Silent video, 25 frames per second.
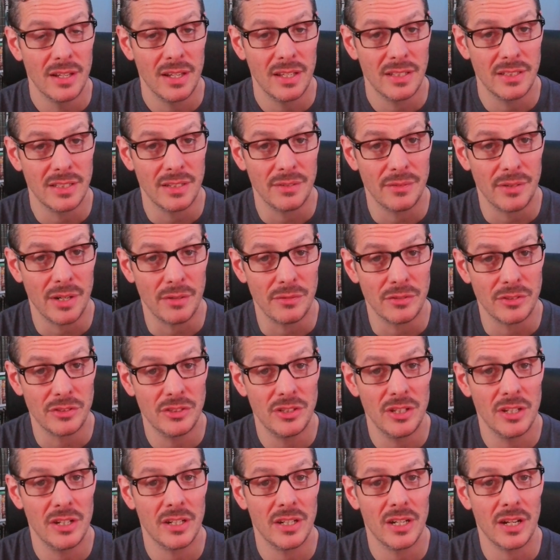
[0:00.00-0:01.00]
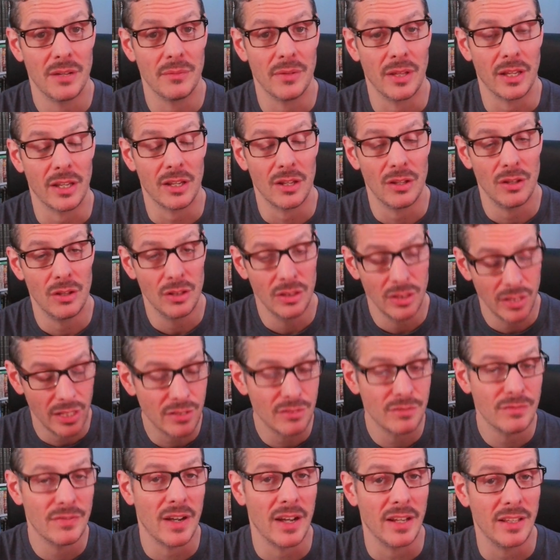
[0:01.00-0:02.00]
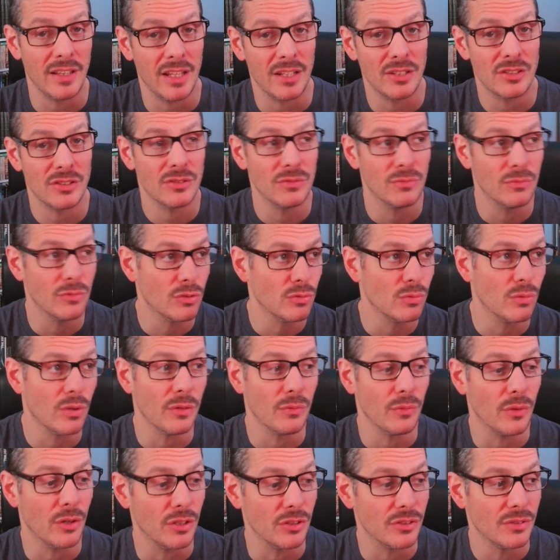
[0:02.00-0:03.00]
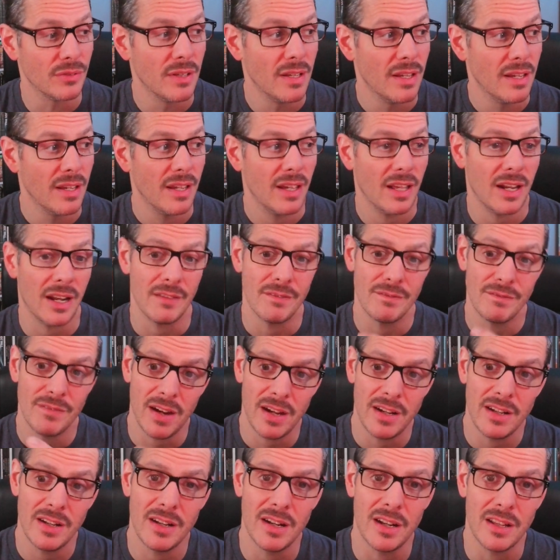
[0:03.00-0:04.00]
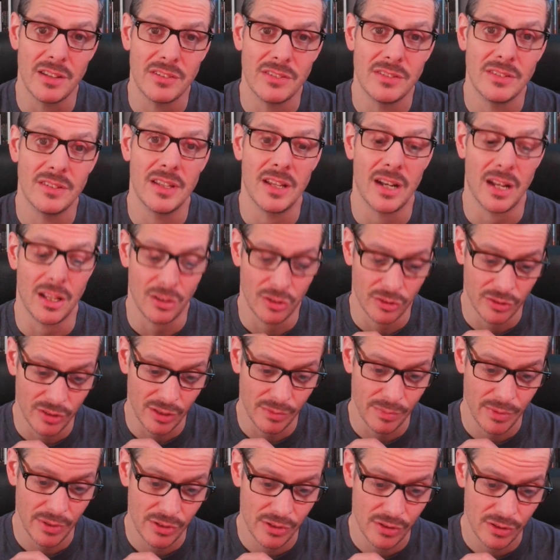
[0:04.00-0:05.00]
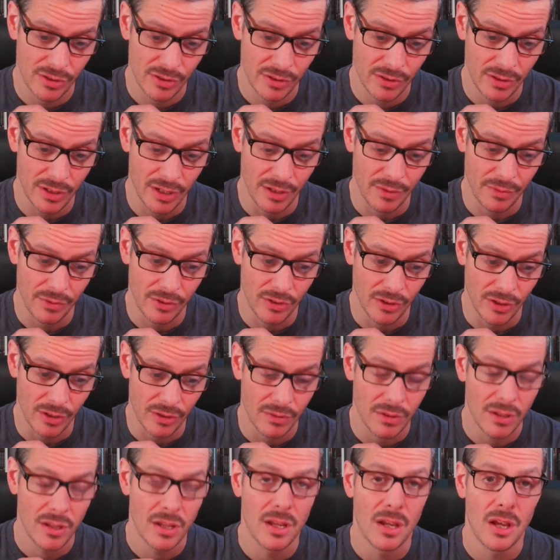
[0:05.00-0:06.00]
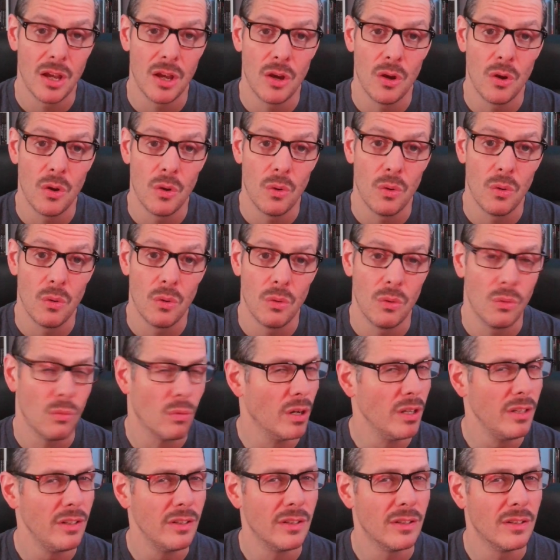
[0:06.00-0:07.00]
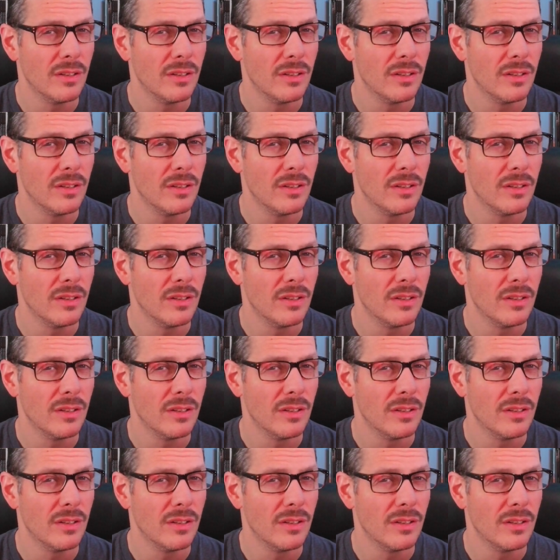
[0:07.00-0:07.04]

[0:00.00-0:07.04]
And then when I was done, I'm like, let's find this which one was. And I find it, and I, then I looked at the picture, and I thought, what?